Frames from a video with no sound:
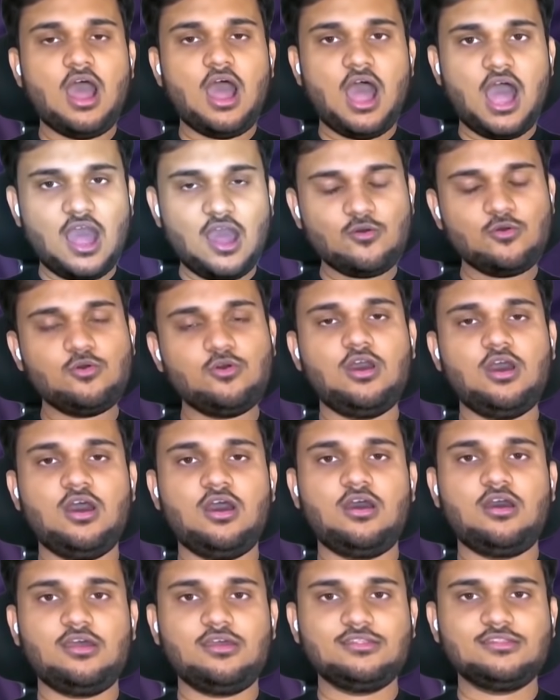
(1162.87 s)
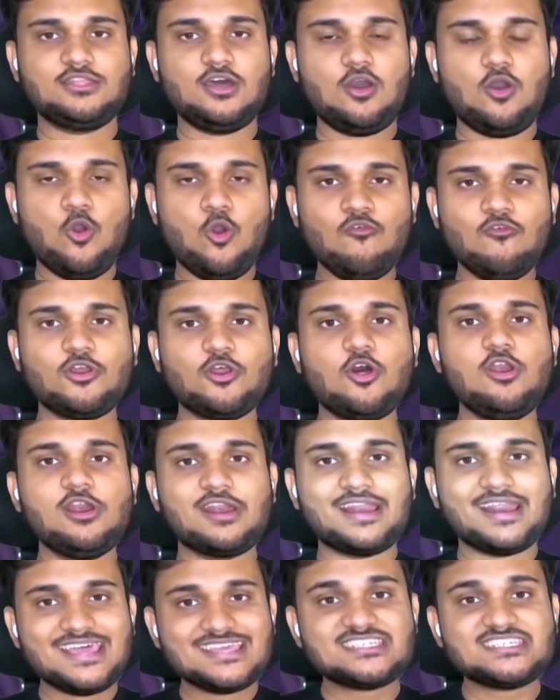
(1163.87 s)
how the
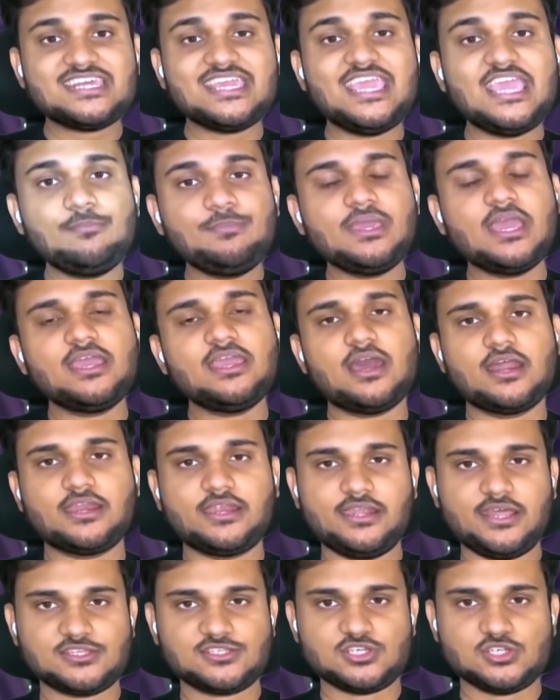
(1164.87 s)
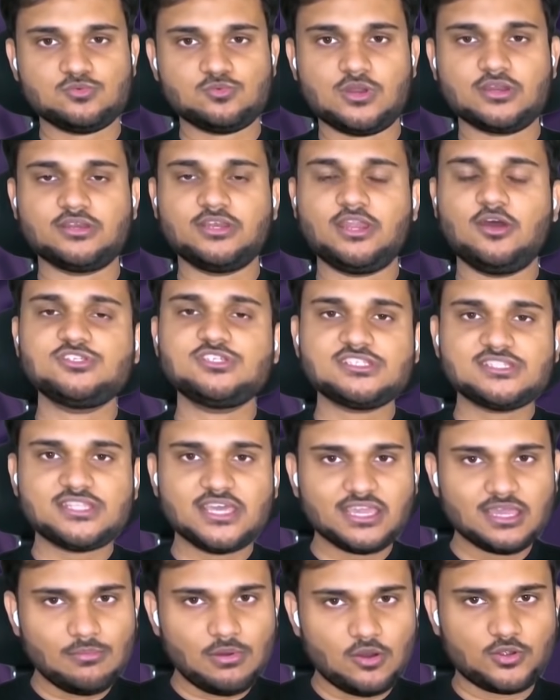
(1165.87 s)
overall REST API architectures work. Now just
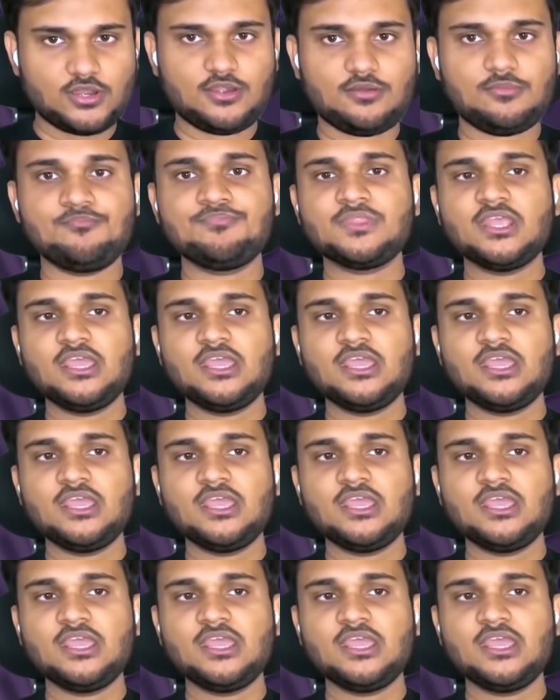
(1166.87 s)
think about it.